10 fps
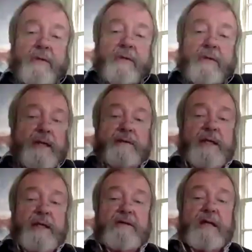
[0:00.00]
out there
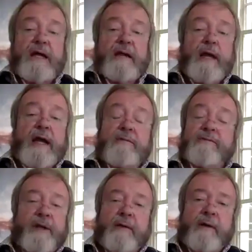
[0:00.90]
is like, we have
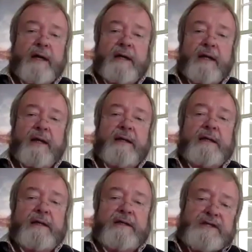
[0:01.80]
no idea.
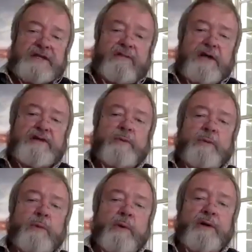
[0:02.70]
This is a
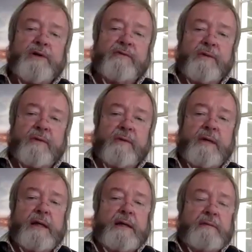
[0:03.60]
fashionable point of view.
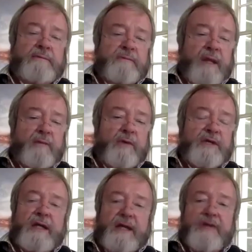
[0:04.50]
And what
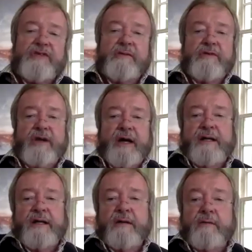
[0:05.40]
it leads to is the
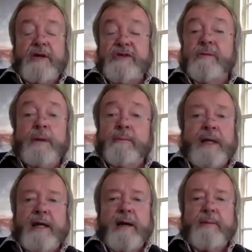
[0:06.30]
idea that we simply
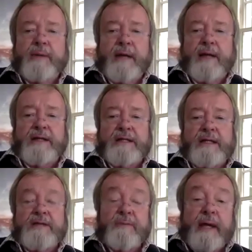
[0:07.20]
make up reality,
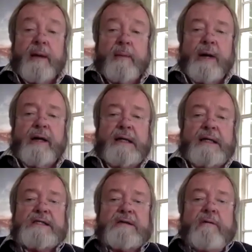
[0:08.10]
it's made up by us.